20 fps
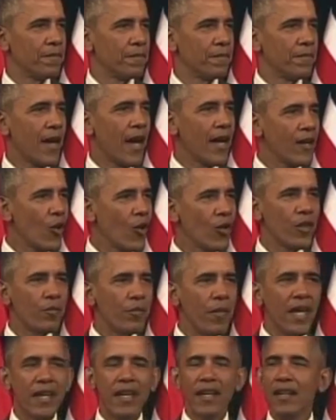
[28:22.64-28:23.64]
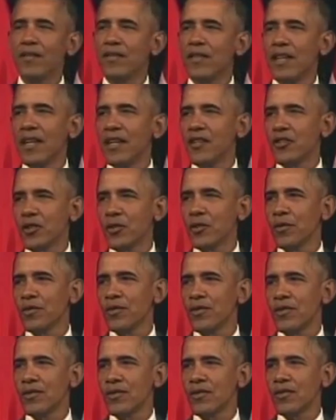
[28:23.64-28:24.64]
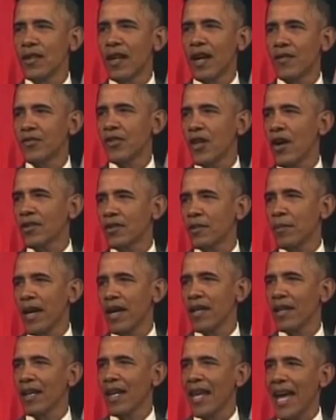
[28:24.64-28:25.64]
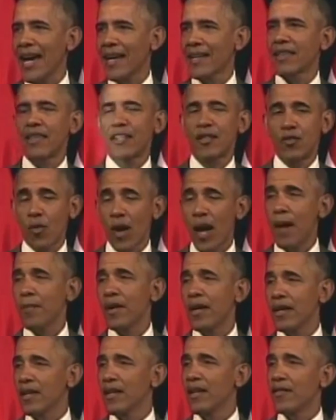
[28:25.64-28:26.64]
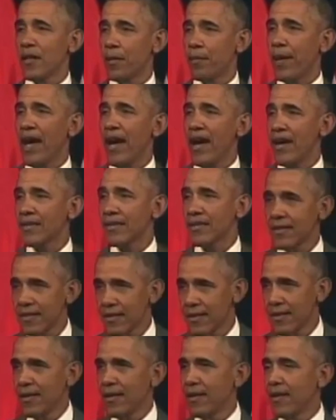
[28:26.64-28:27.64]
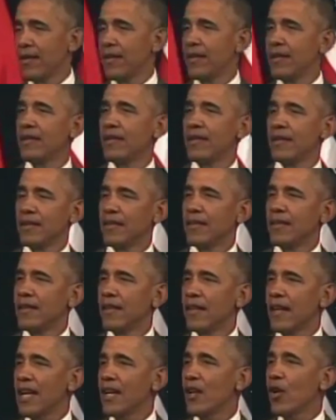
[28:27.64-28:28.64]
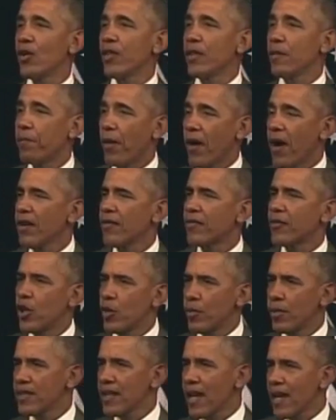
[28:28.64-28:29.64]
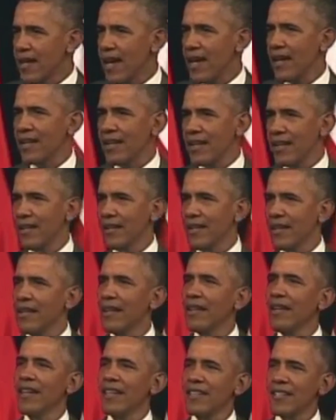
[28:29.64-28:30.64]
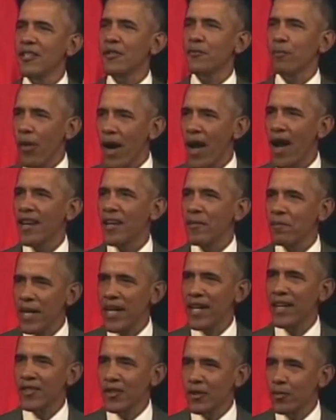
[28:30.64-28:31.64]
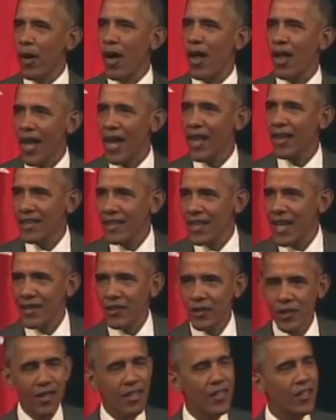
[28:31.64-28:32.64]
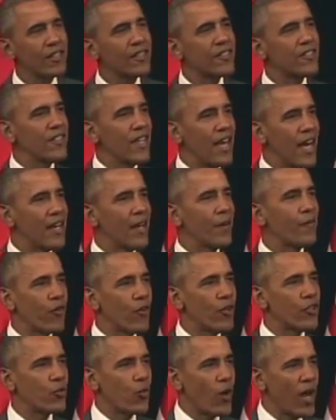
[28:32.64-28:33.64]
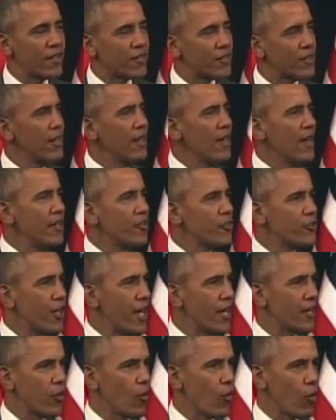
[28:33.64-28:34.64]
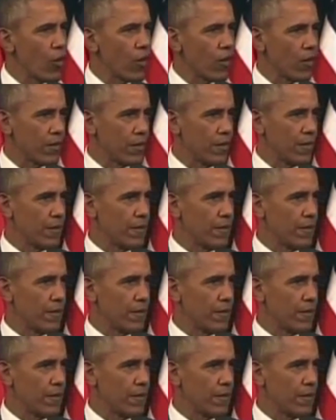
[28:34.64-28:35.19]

I know that many of the issues that I've talked about lack the drama of the past, and I know that part of Cuba's identity is its pride in being a small island nation that could stand up for its rights and shake the world.